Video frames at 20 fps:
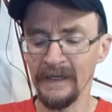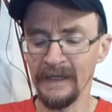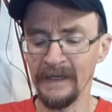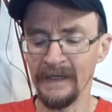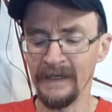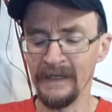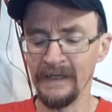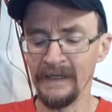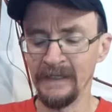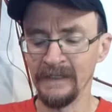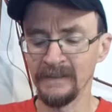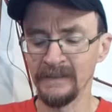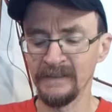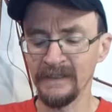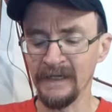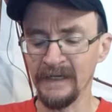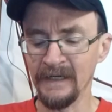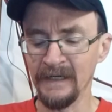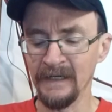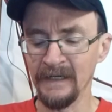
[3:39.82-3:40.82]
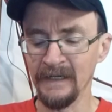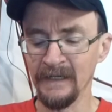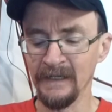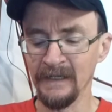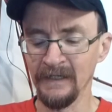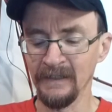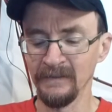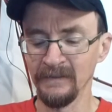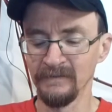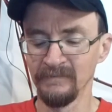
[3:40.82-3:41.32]
And
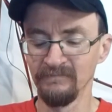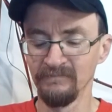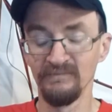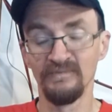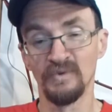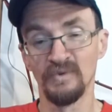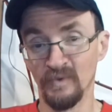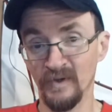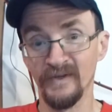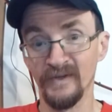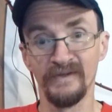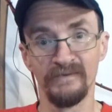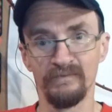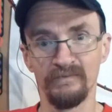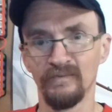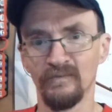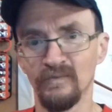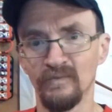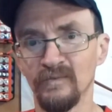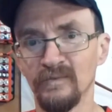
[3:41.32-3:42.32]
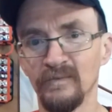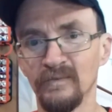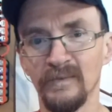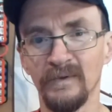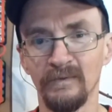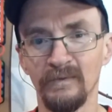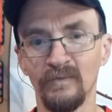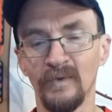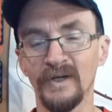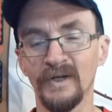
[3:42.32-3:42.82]
with
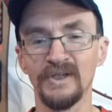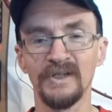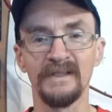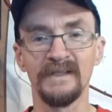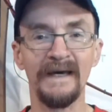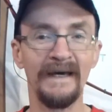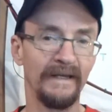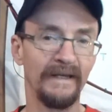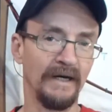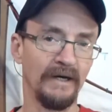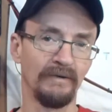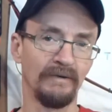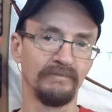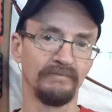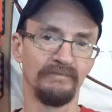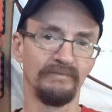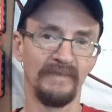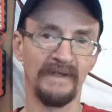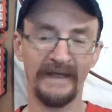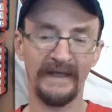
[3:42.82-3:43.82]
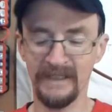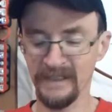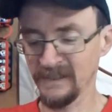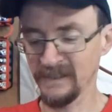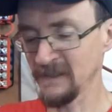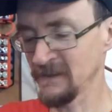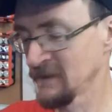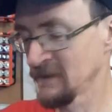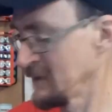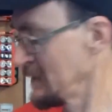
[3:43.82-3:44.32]
watching that, I'll link it
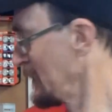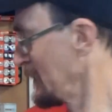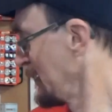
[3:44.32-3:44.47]
in.